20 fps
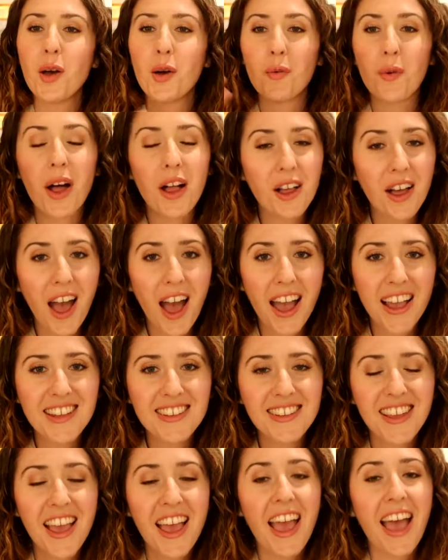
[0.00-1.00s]
Well
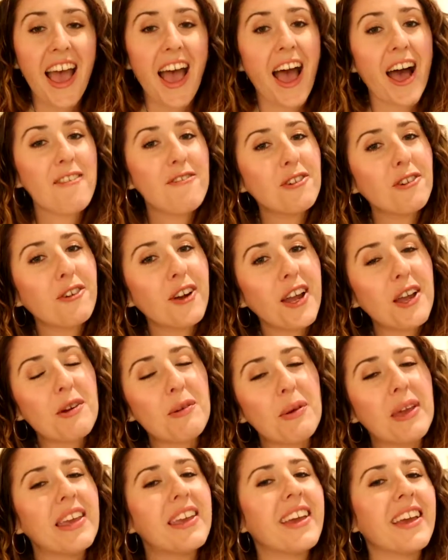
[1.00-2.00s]
guys, have a great
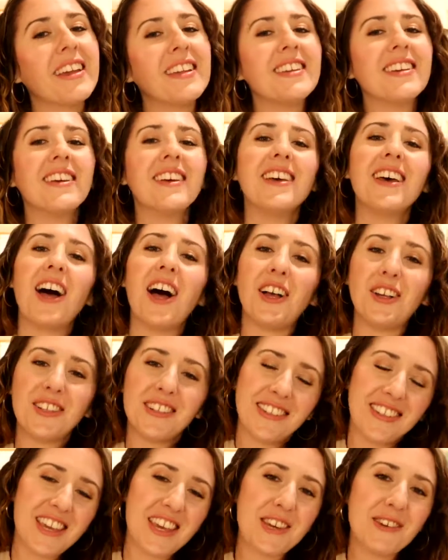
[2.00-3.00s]
weekend. I'll
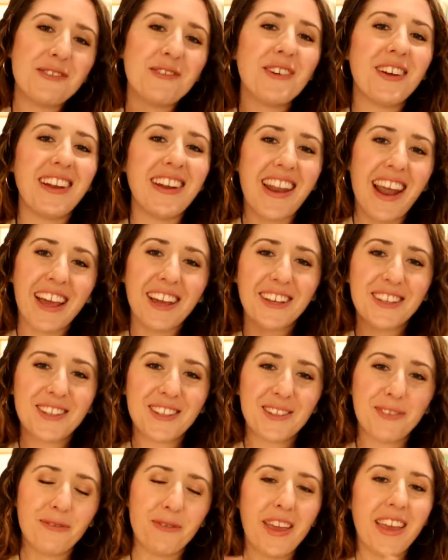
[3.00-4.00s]
see you
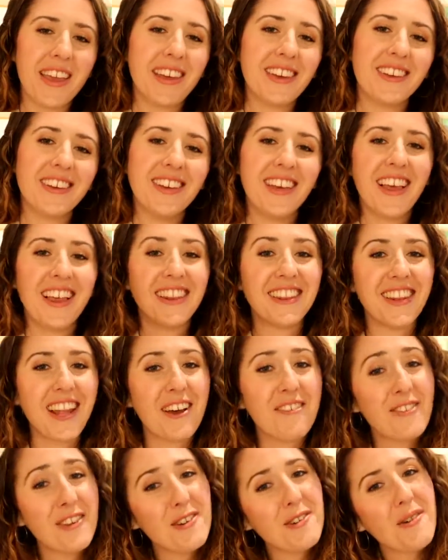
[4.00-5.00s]
next week.
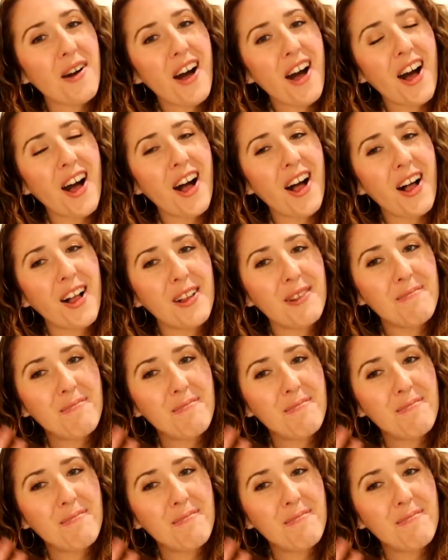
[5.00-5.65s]
Love you all.